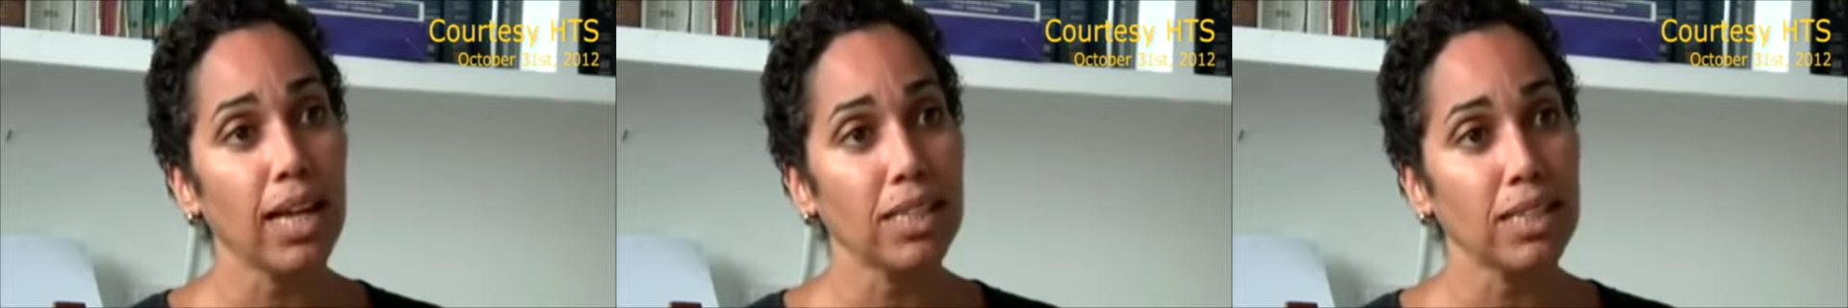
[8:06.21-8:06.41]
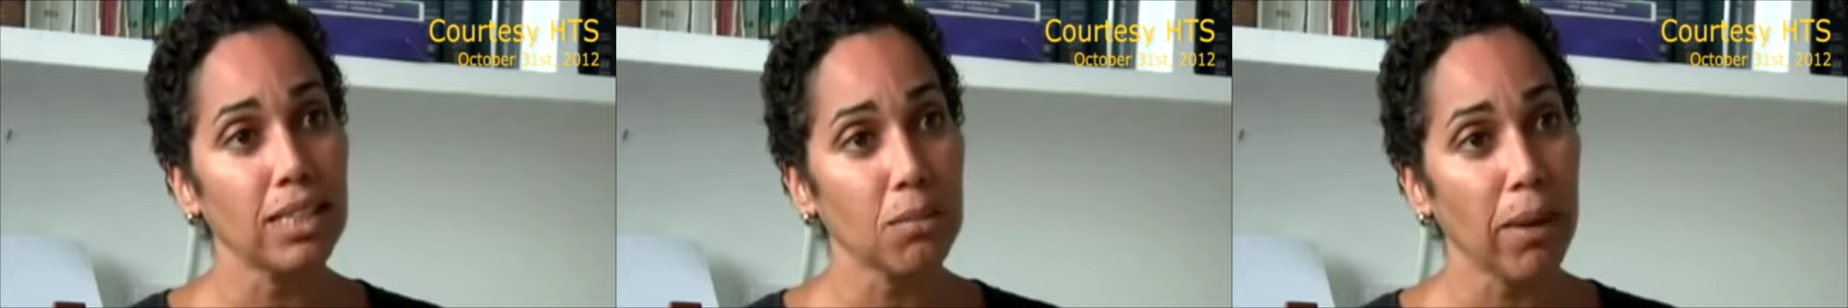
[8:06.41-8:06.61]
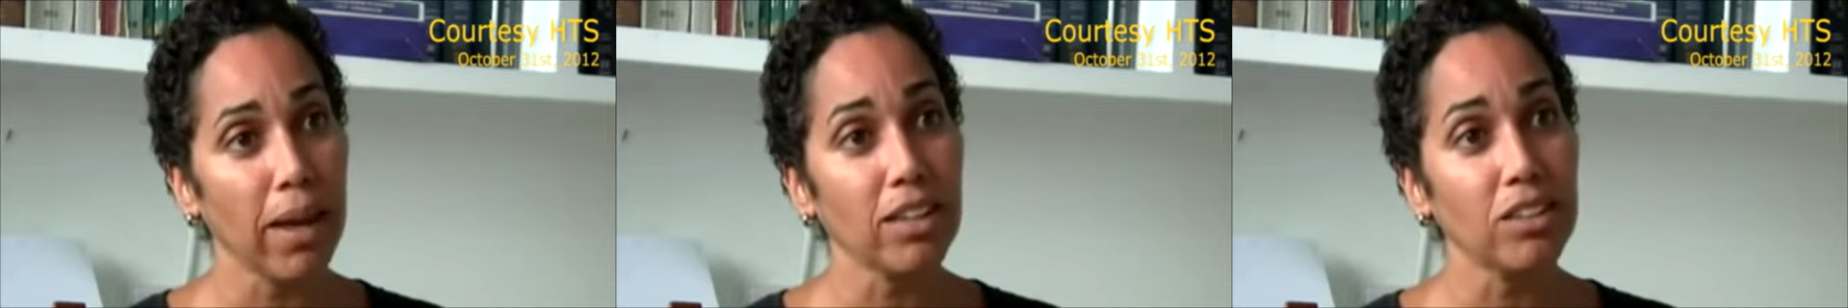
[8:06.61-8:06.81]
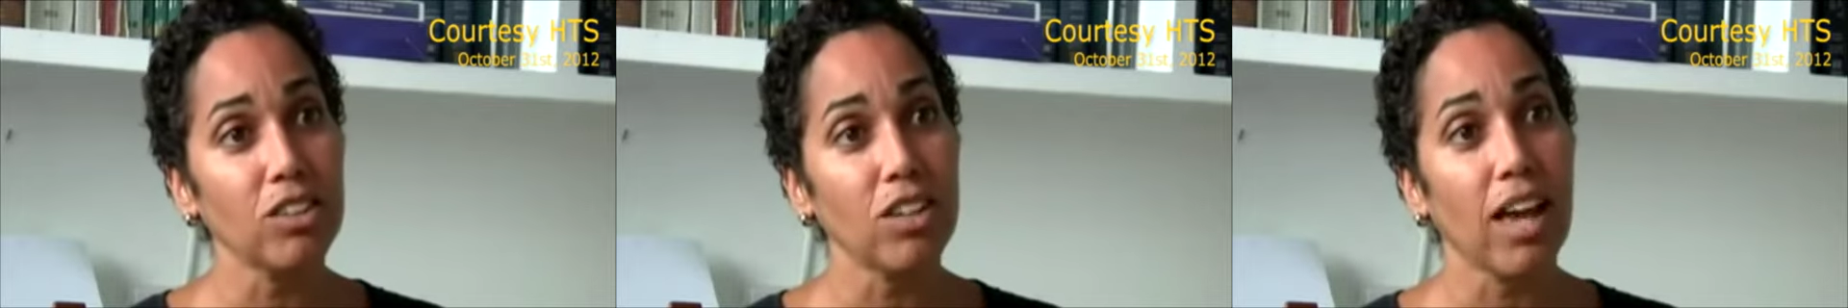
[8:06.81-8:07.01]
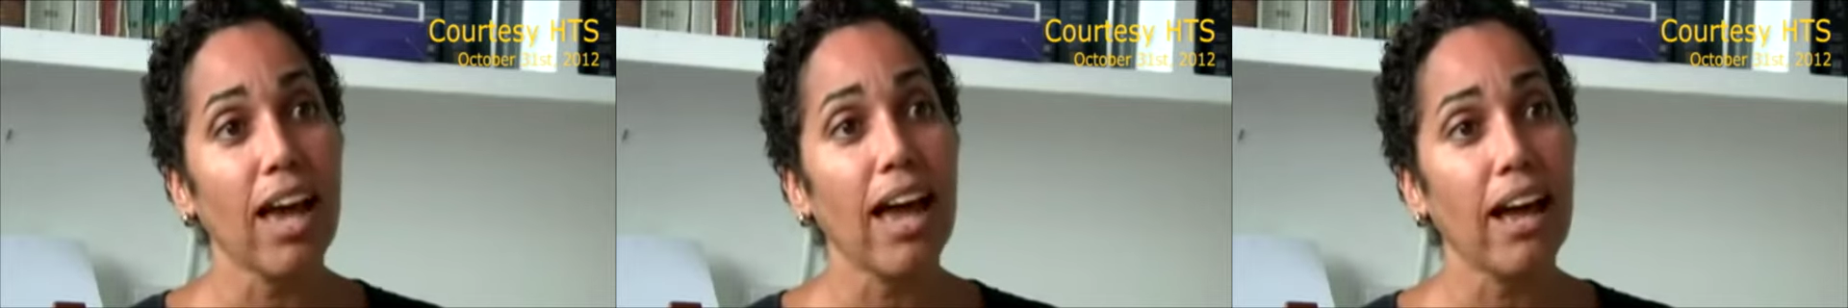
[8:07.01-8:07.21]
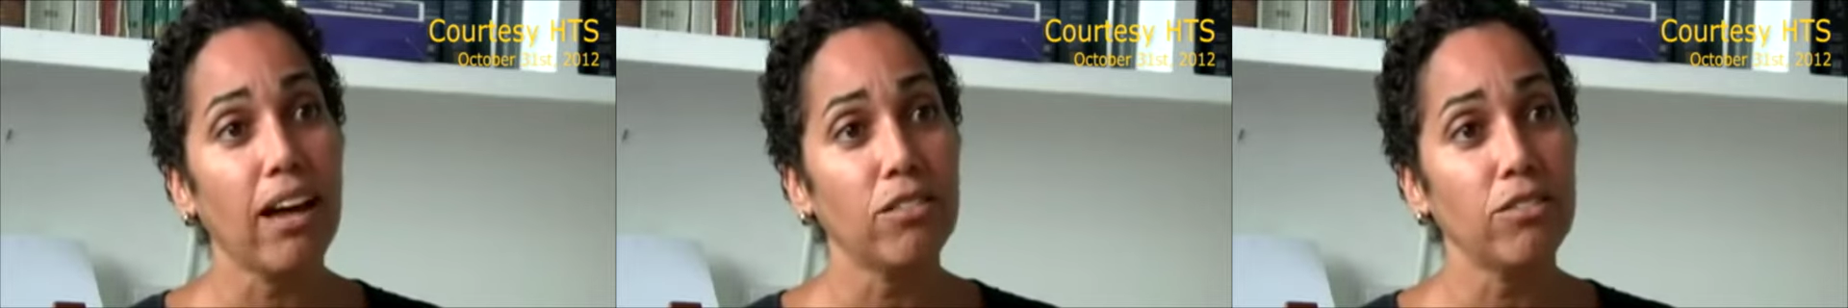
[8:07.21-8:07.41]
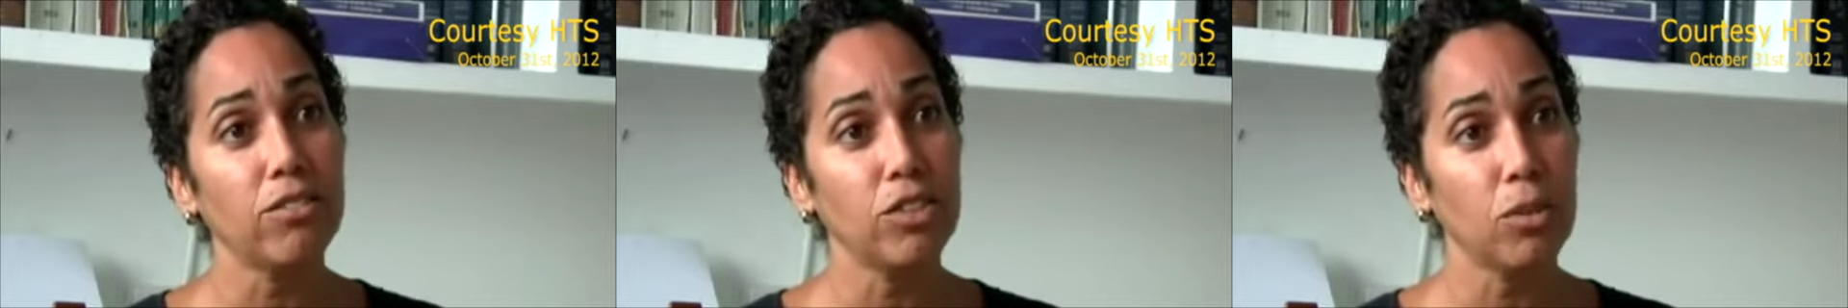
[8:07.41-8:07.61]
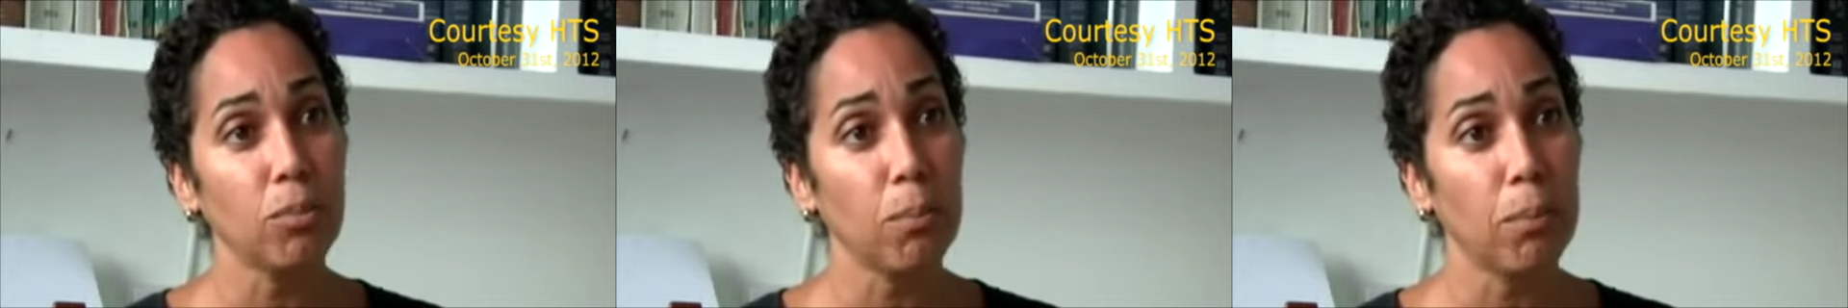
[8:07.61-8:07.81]
expect to
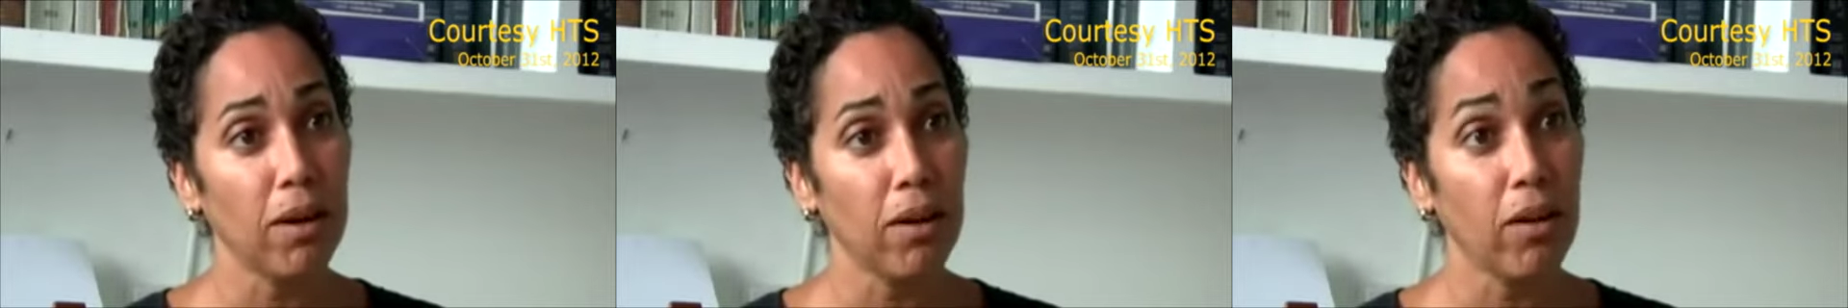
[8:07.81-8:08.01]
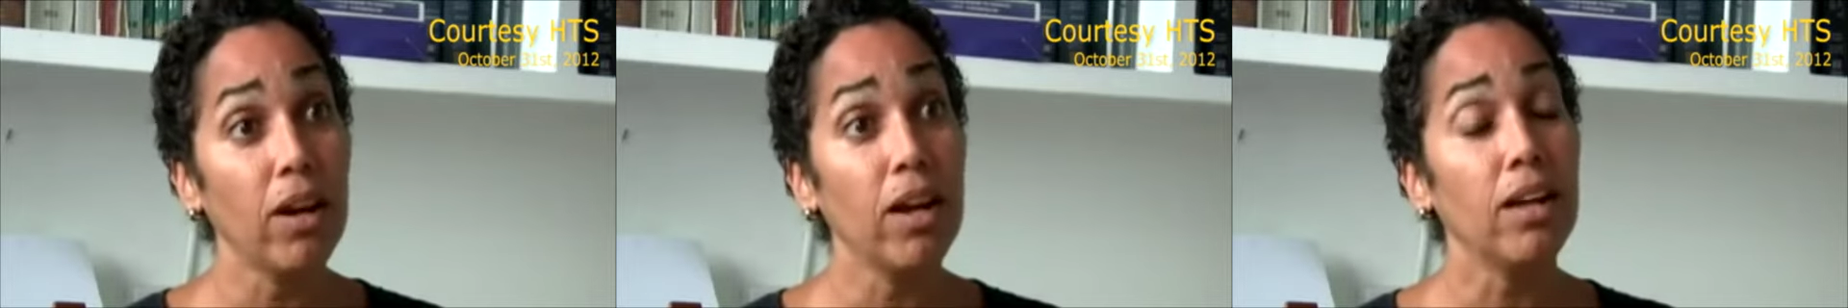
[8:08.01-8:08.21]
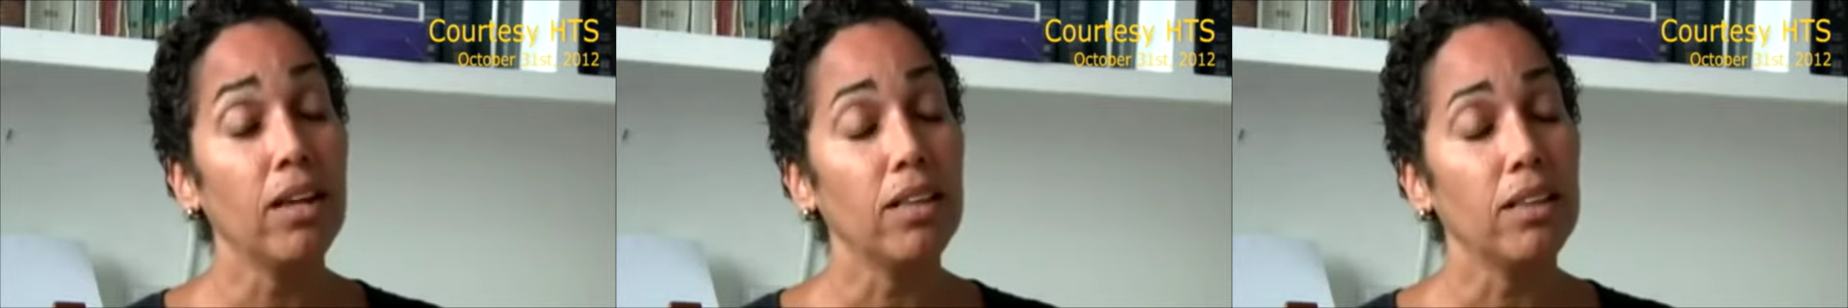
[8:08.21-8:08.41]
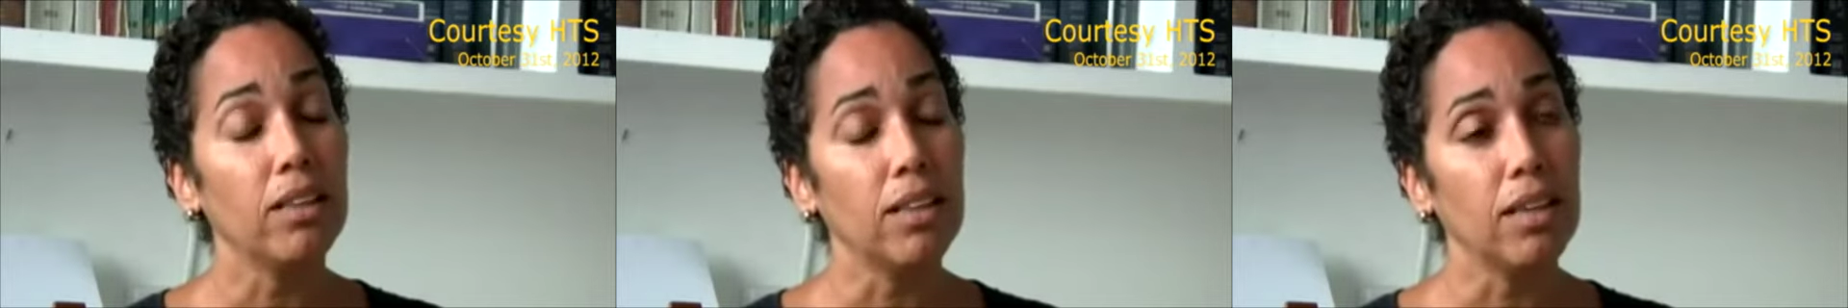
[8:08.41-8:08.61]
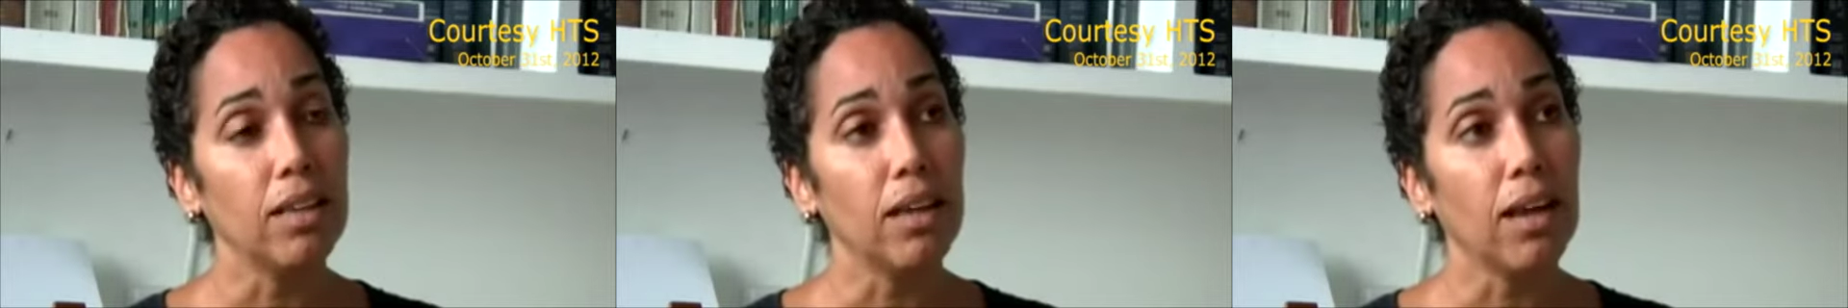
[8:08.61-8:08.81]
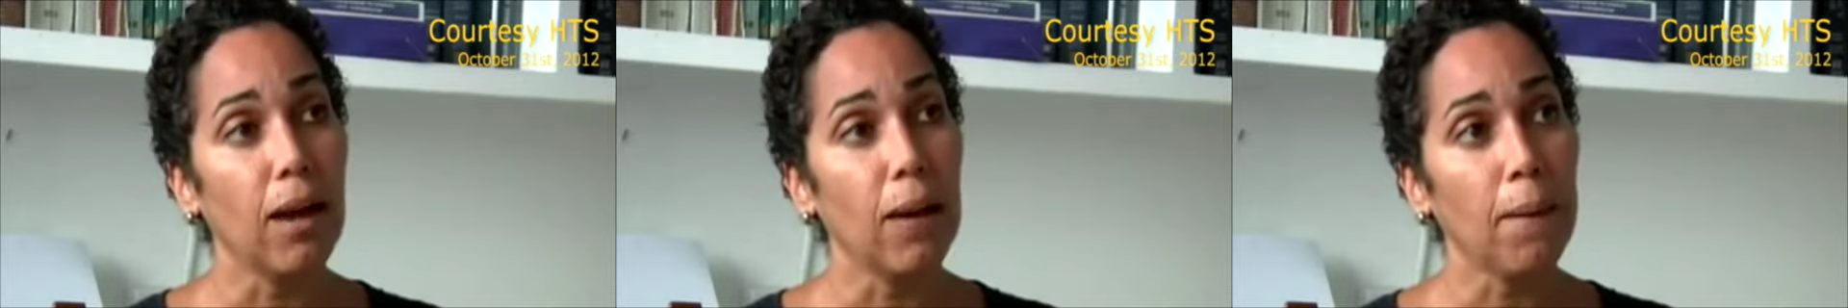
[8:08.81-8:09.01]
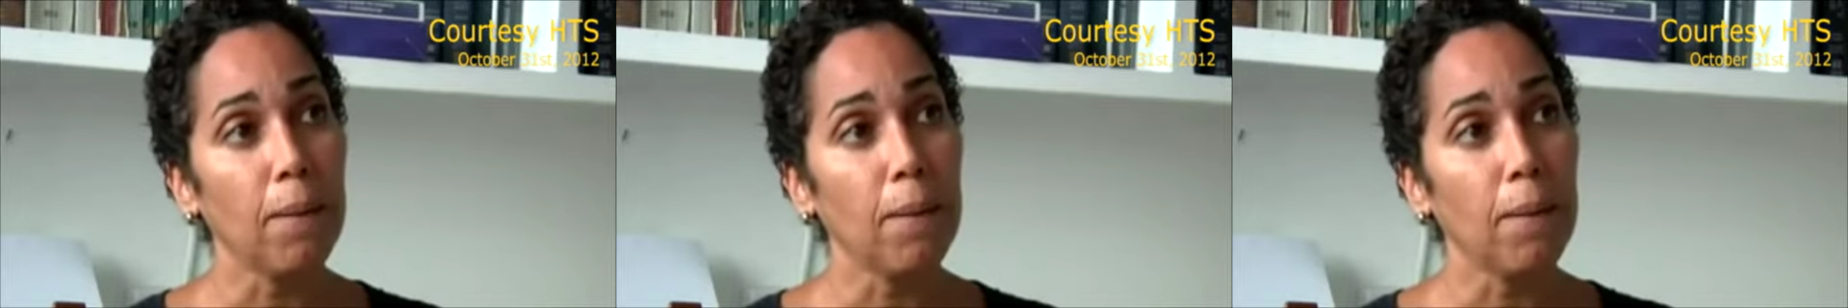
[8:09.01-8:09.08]
have to bear the